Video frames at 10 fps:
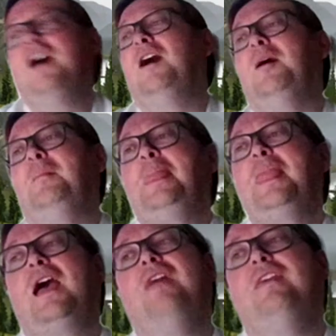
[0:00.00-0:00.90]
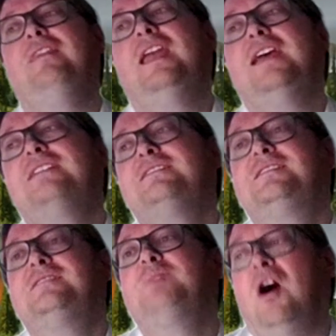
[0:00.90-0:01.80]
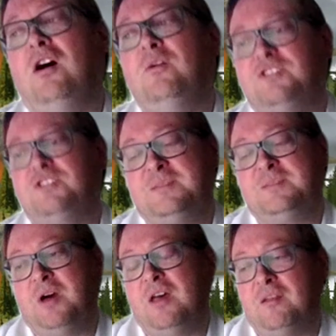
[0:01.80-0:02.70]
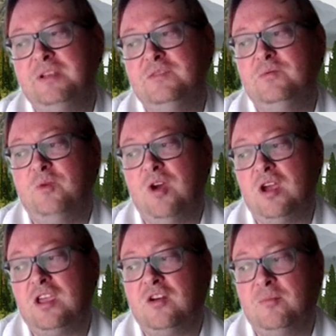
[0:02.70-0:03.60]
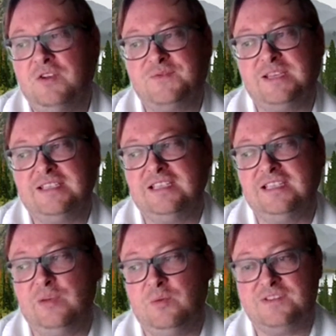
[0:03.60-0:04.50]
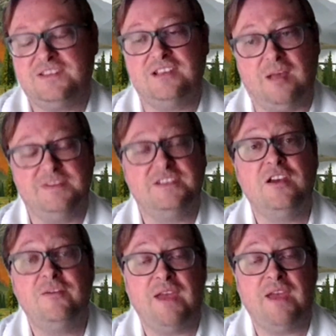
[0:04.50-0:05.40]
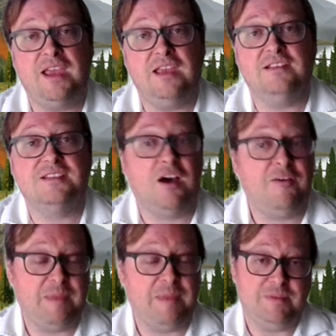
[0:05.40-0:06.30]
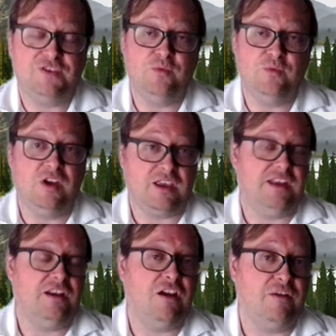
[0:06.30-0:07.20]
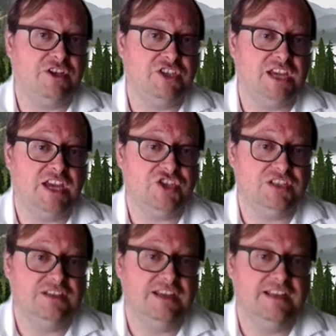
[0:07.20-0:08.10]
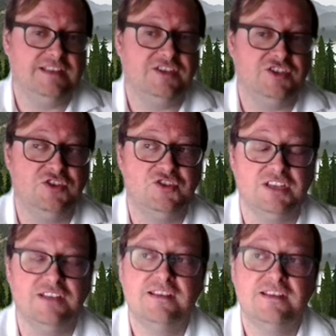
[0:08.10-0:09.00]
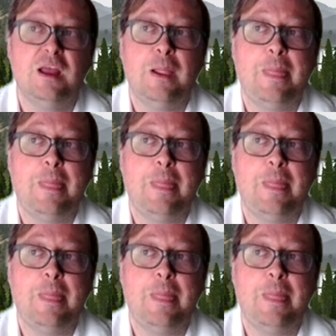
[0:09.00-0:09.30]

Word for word: Um, and then the next part, which is the part that I've been working on most recently, was um, surveying staff members who work in higher education institutions.